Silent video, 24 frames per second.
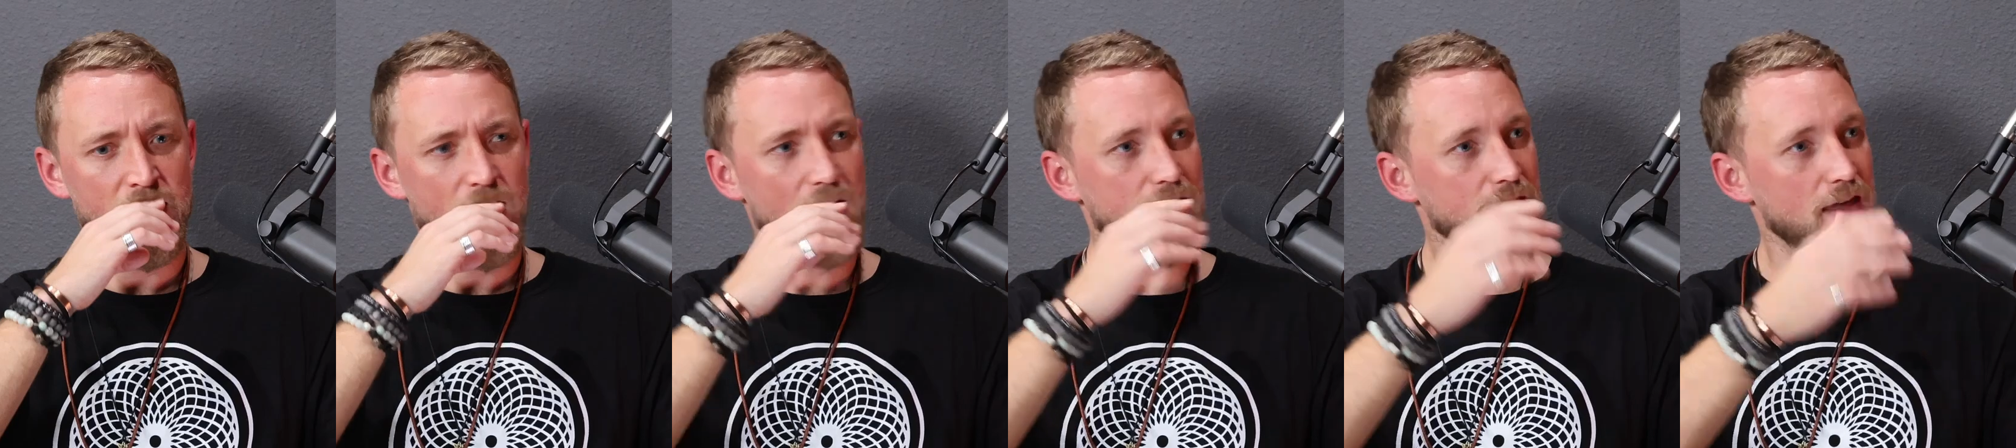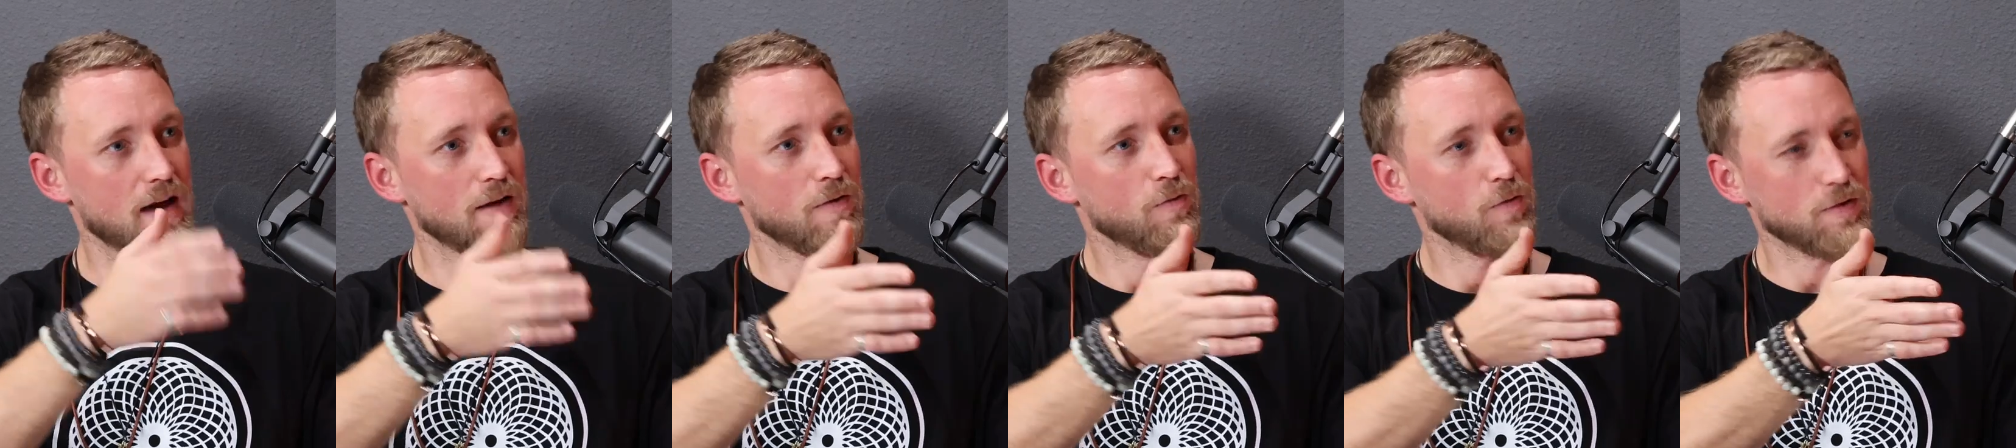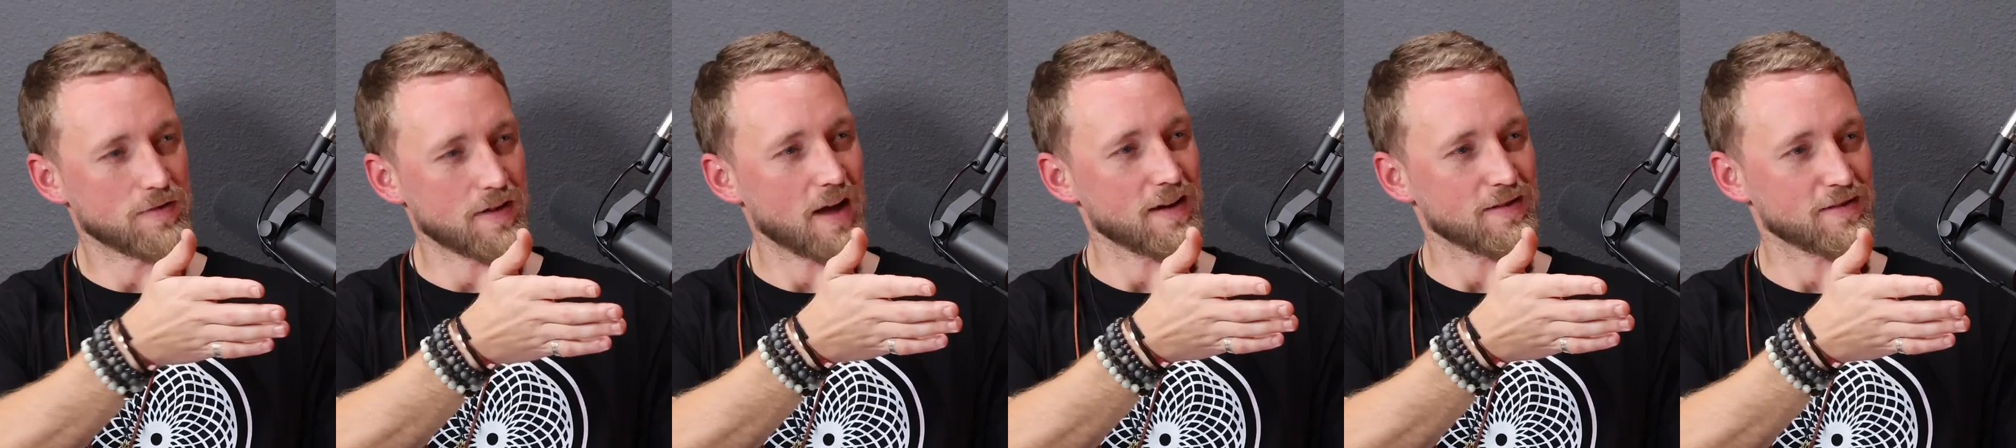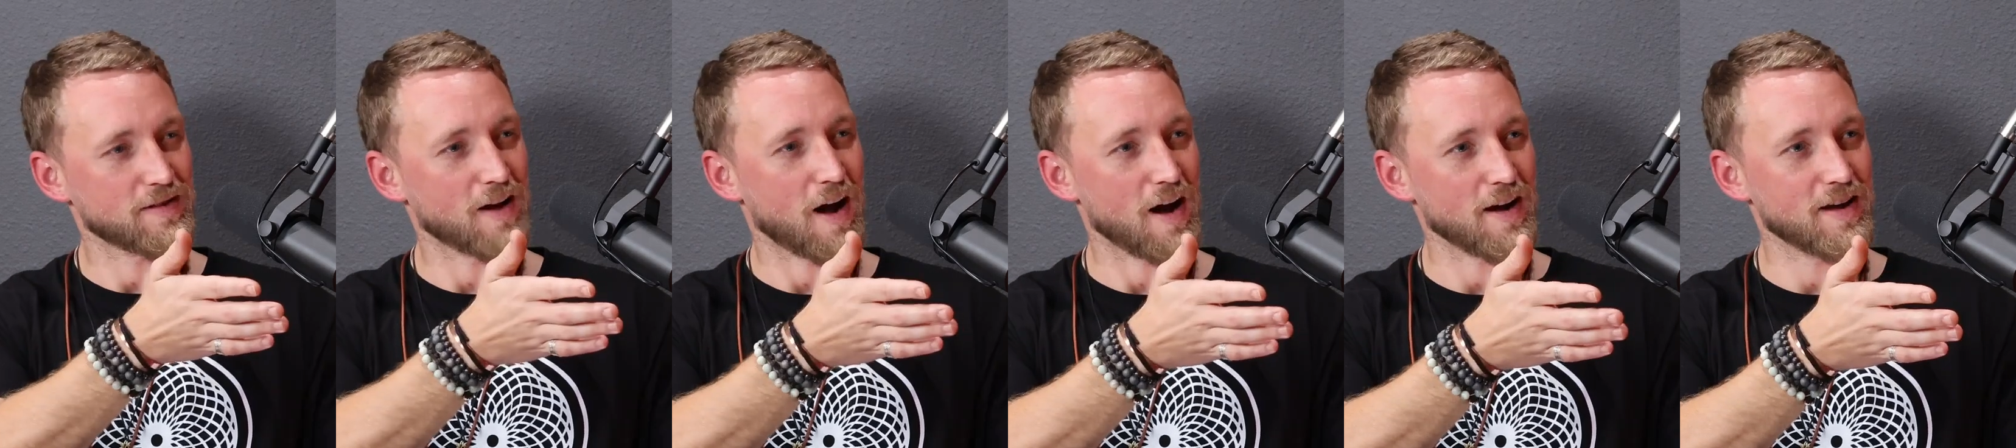And was
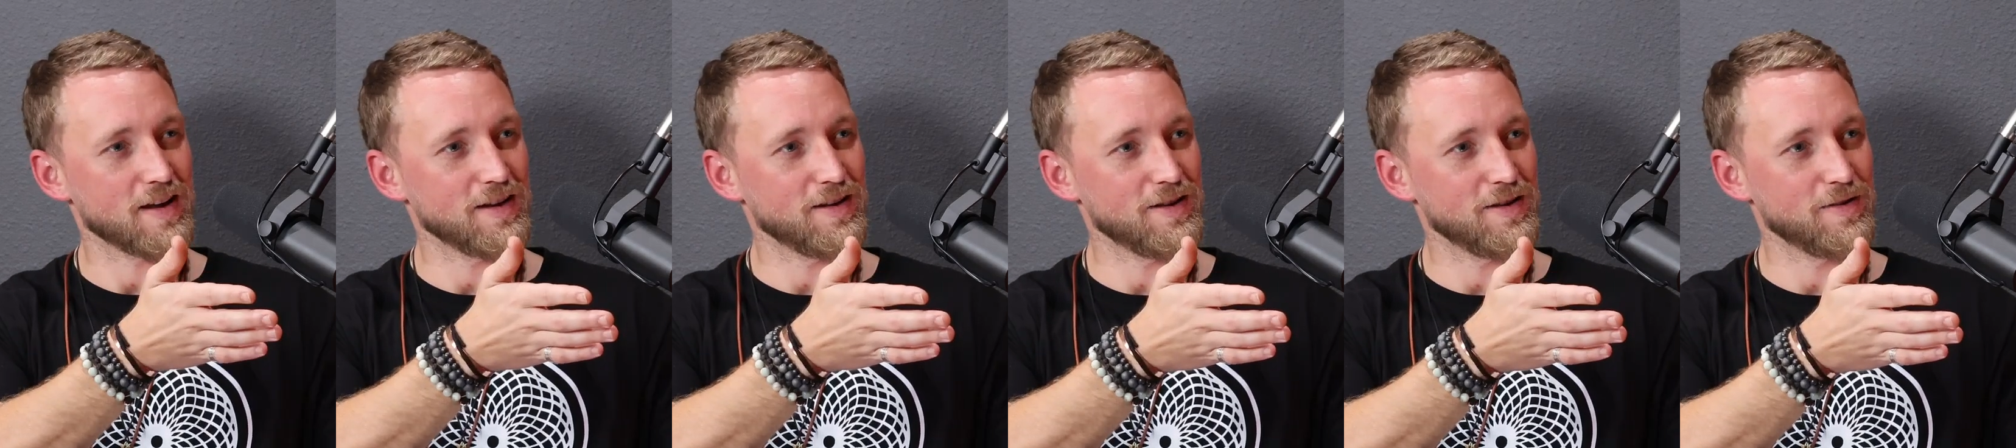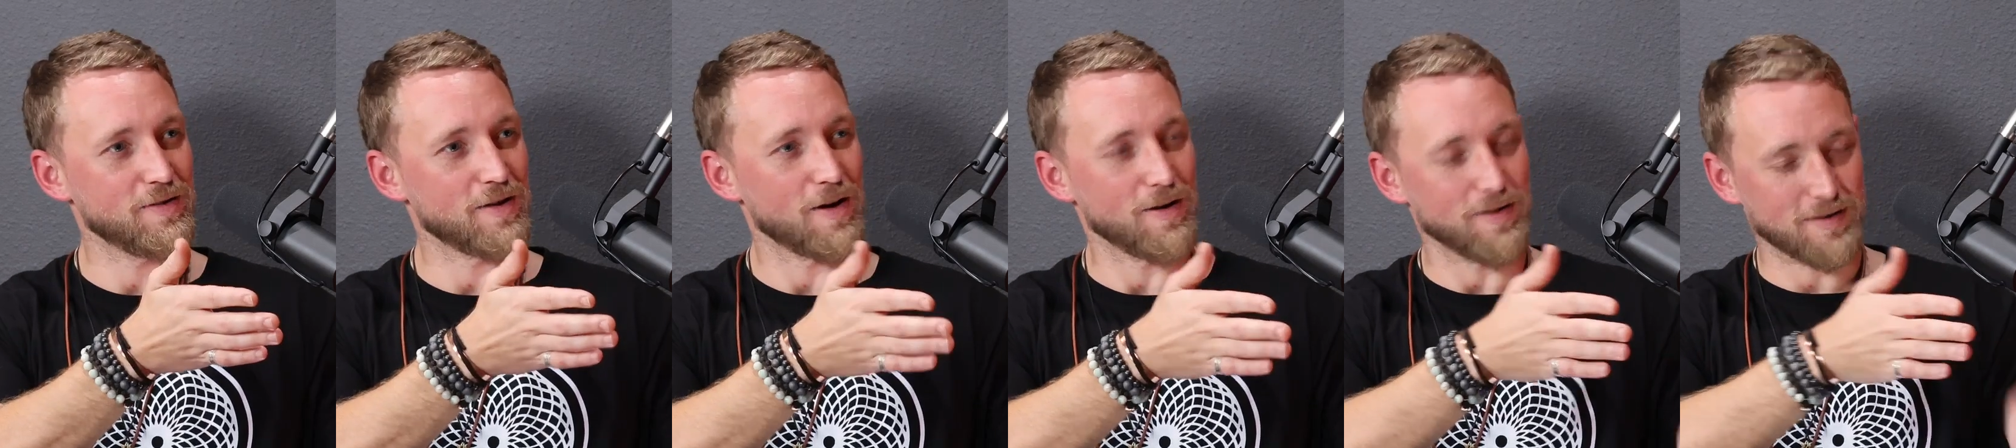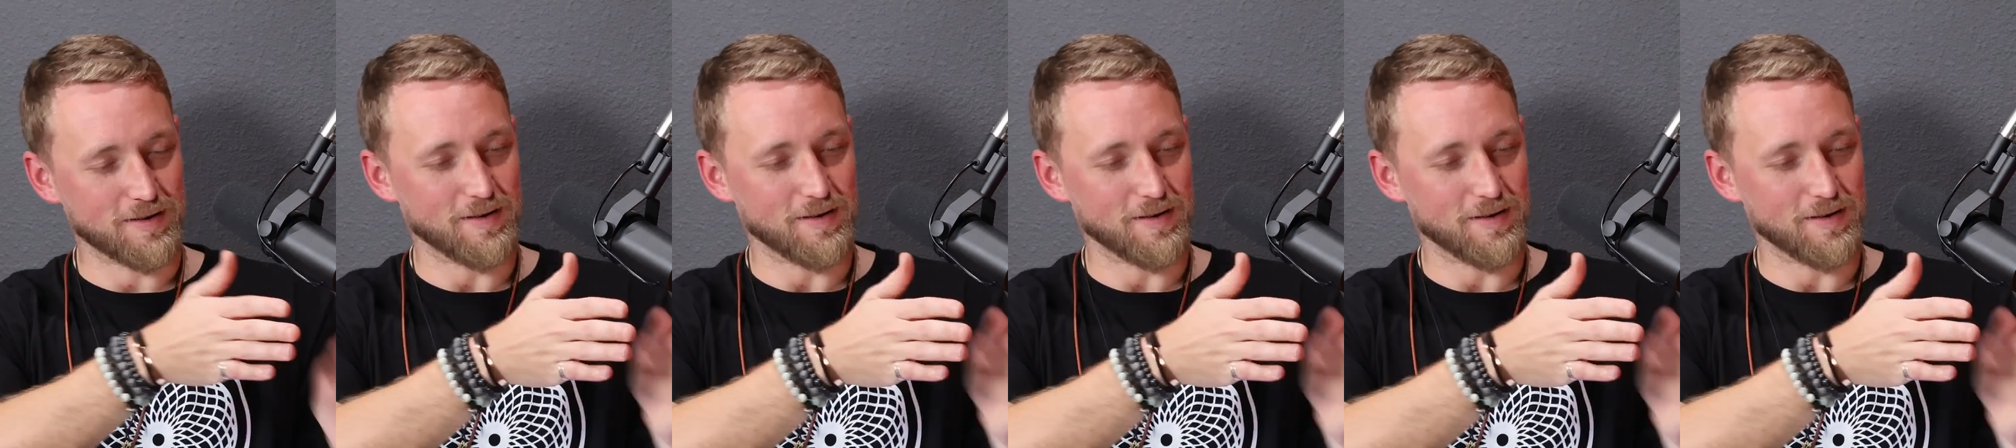that shocking to you though,